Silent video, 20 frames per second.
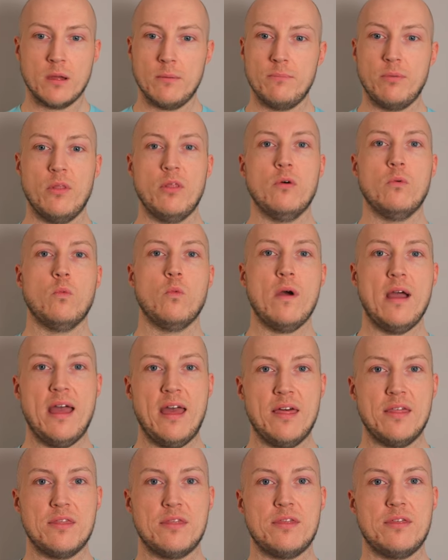but the
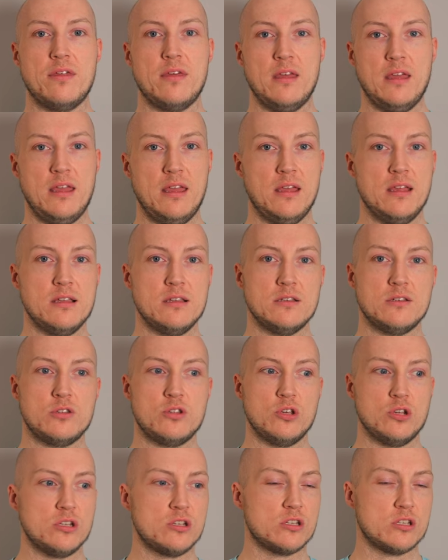width is
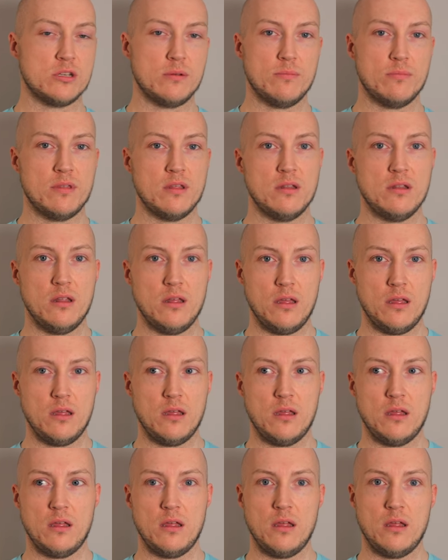just something that,
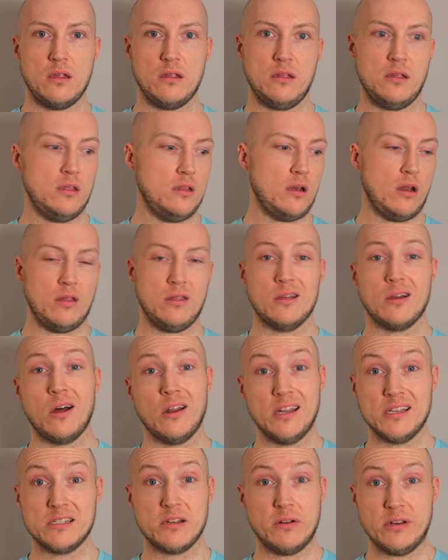you know, you
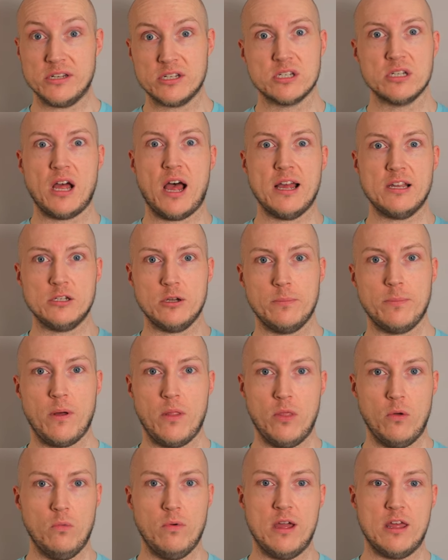can't necessarily size up
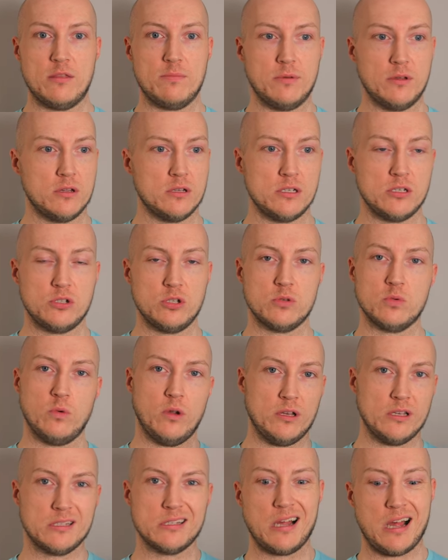on the width because it's just
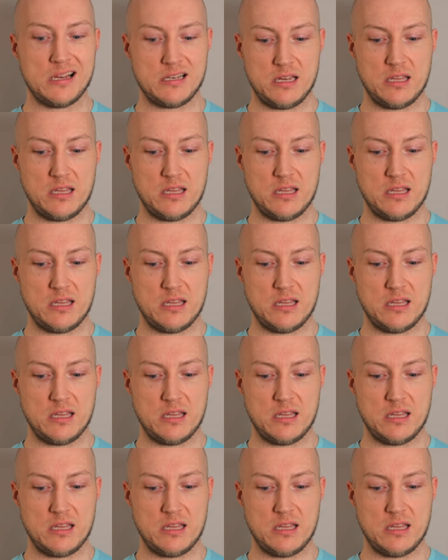one size.